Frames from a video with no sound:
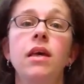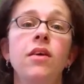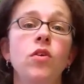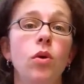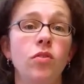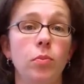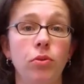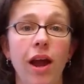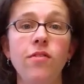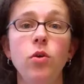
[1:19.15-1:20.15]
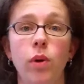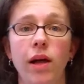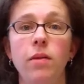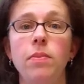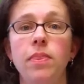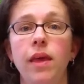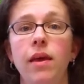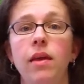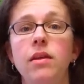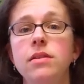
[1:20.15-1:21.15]
If you have a private well,
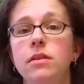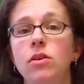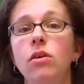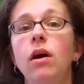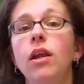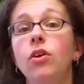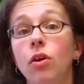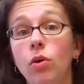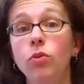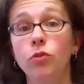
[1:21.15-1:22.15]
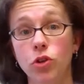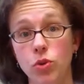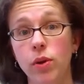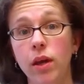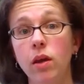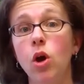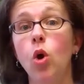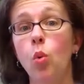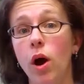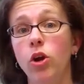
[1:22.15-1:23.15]
then you're on your own for doing
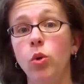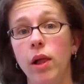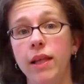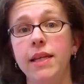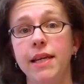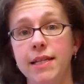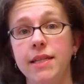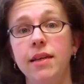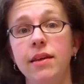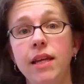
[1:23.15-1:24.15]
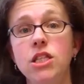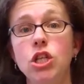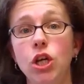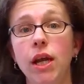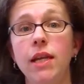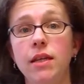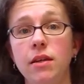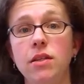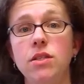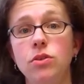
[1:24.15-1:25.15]
water quality testing, and it's a good
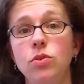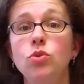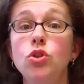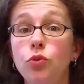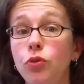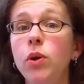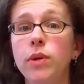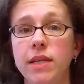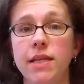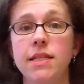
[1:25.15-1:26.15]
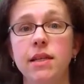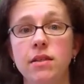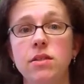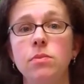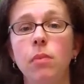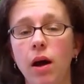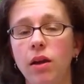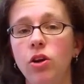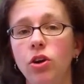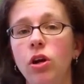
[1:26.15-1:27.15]
idea to do frequent testing to
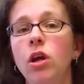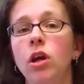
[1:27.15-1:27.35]
monitor